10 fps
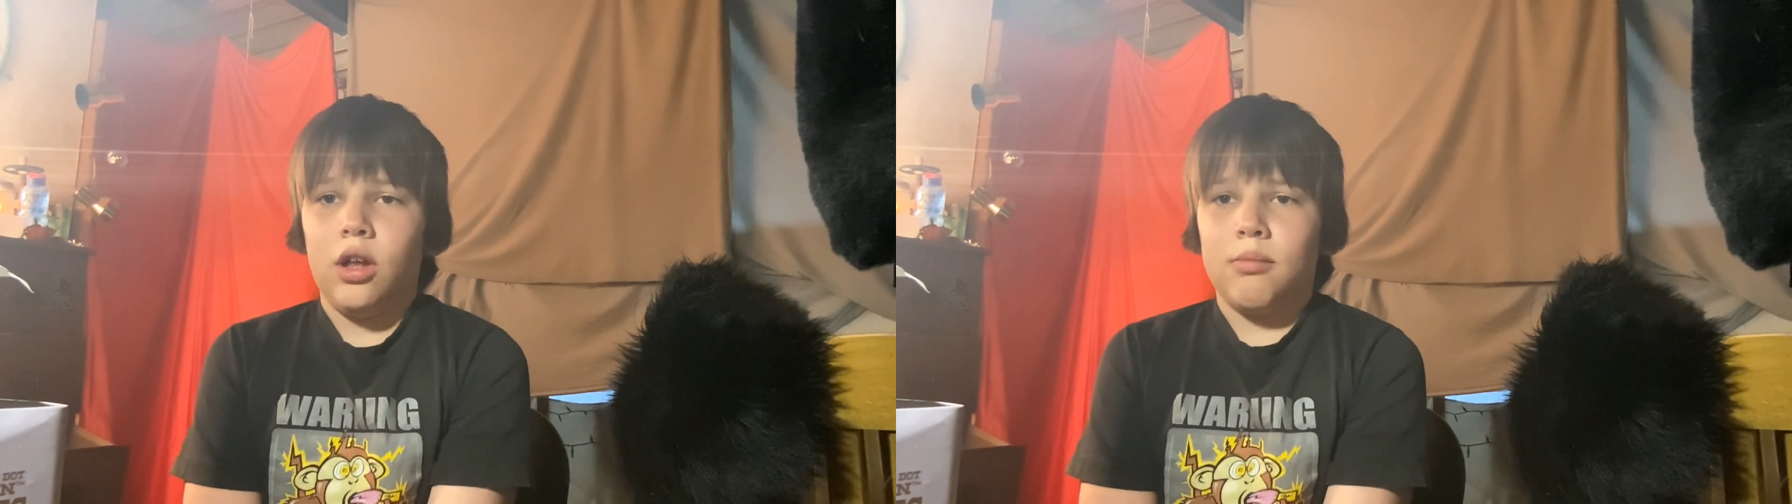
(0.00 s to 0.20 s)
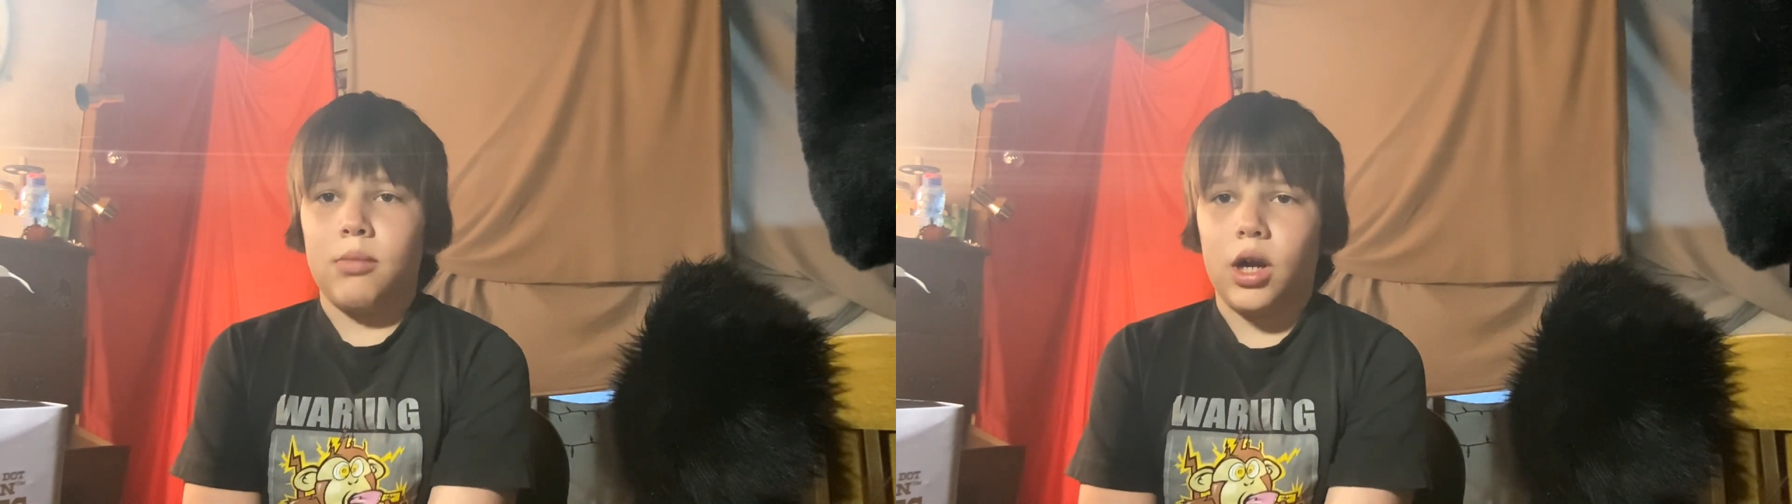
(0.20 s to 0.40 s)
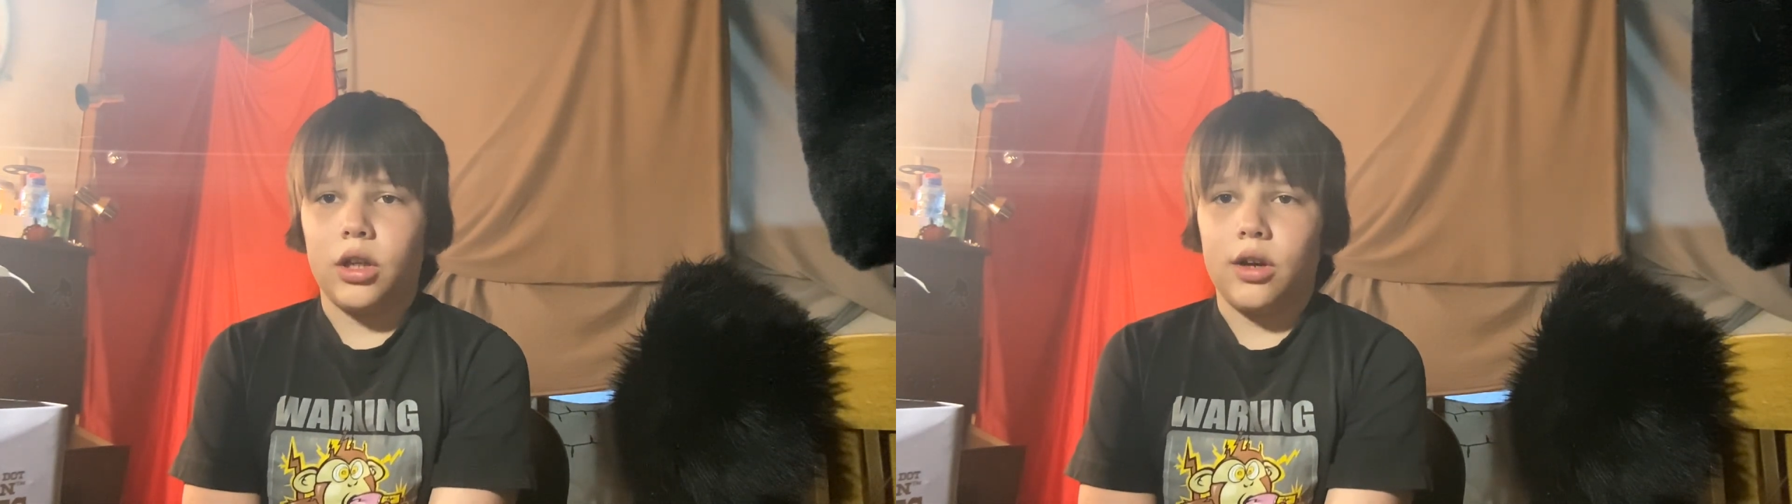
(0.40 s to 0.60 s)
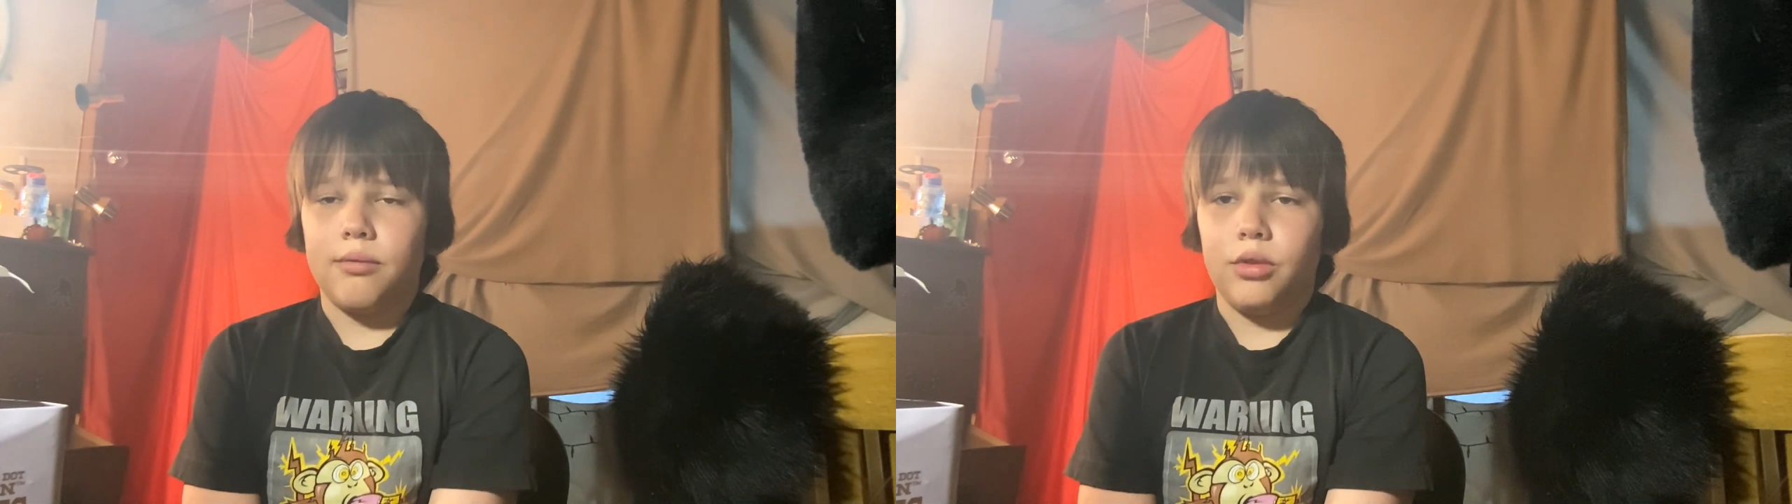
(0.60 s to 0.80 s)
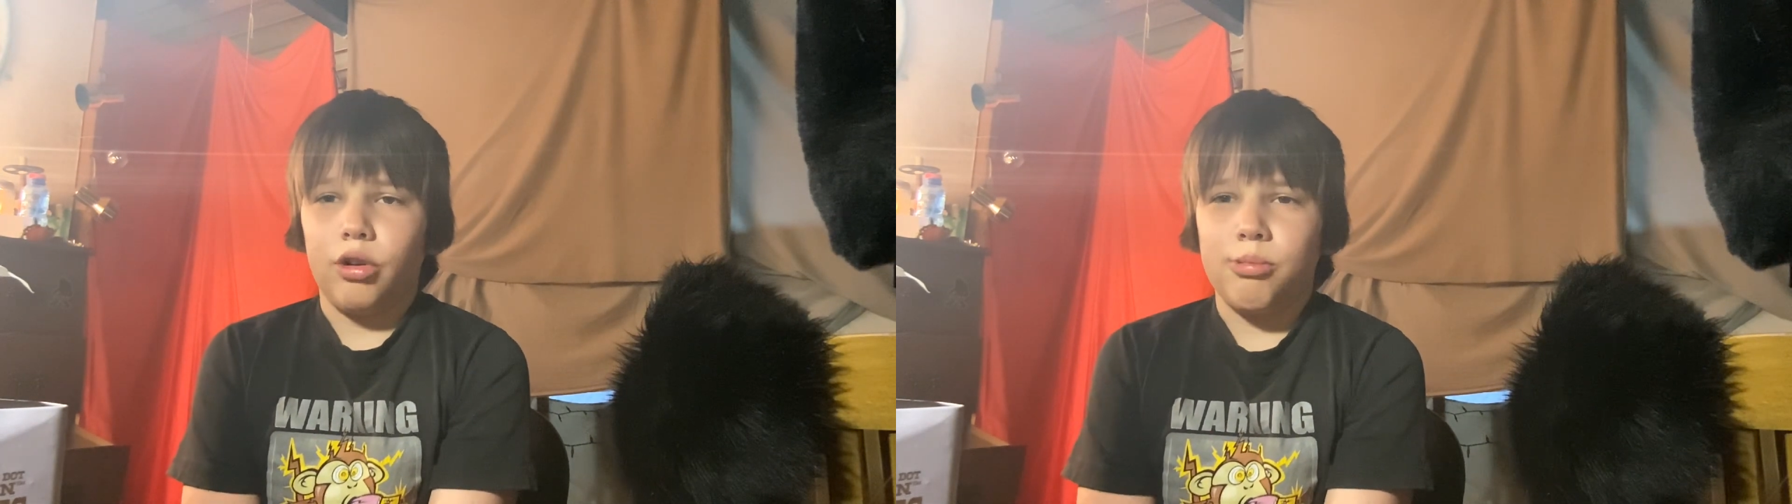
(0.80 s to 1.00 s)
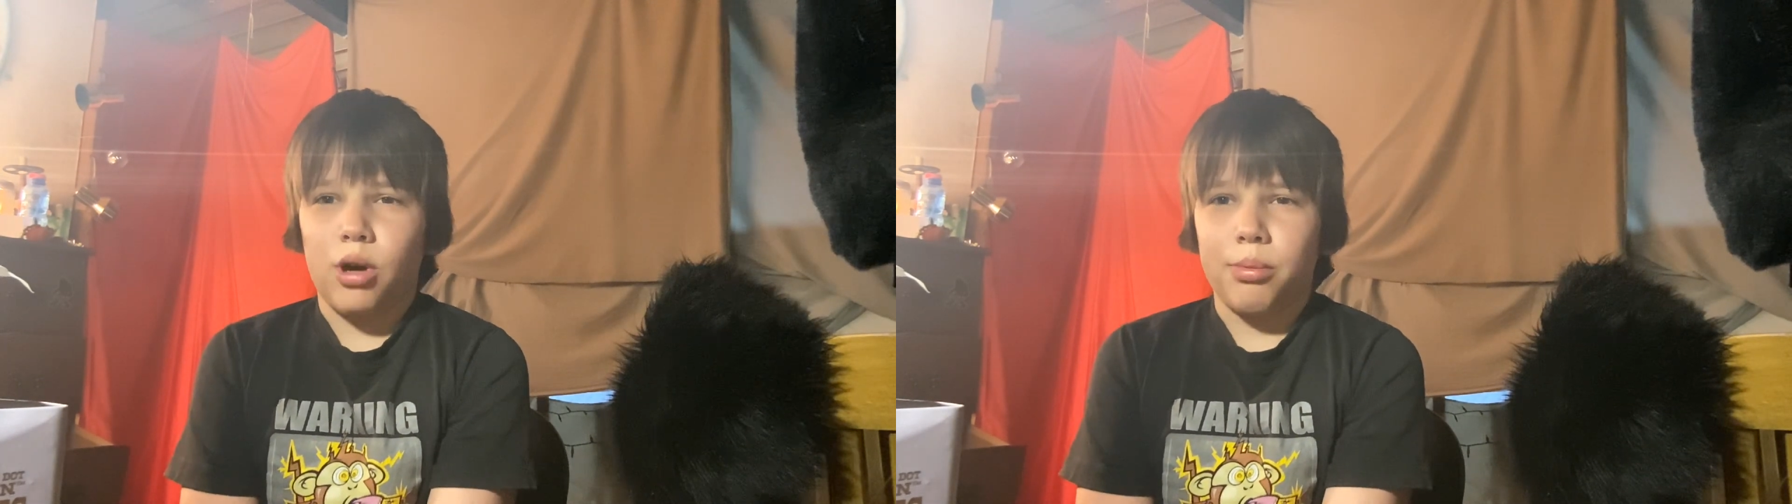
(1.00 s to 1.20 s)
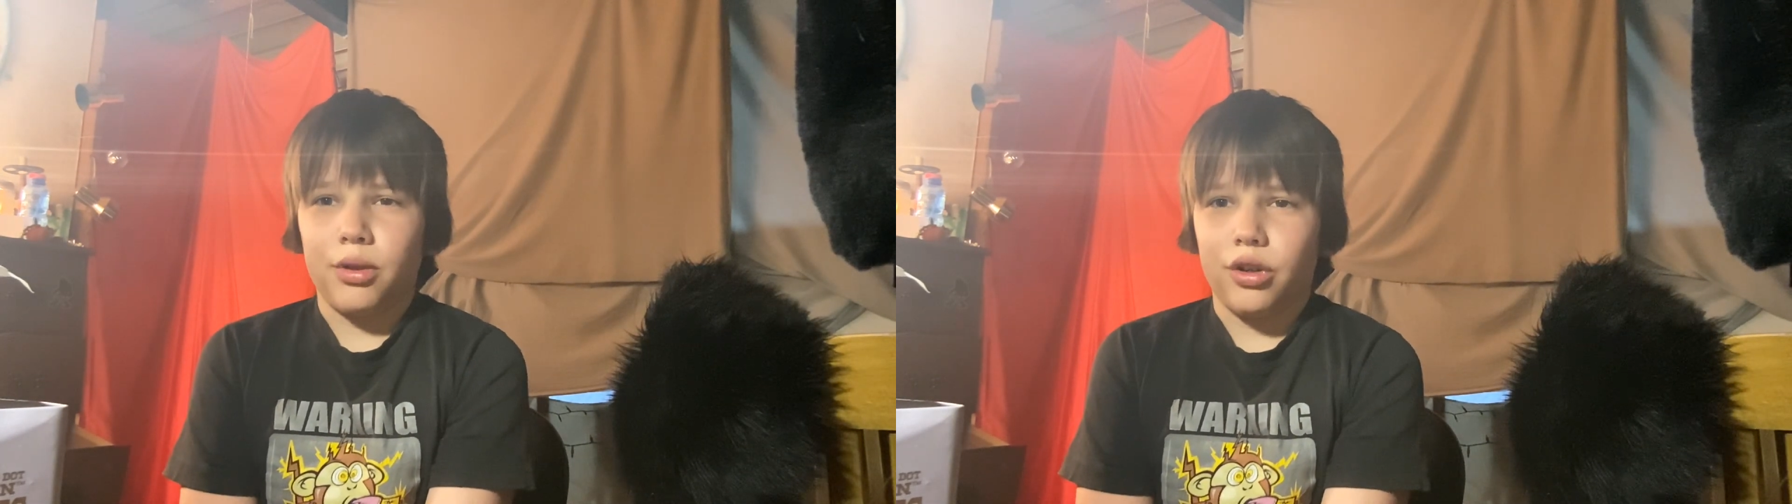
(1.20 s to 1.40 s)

Mine got really popular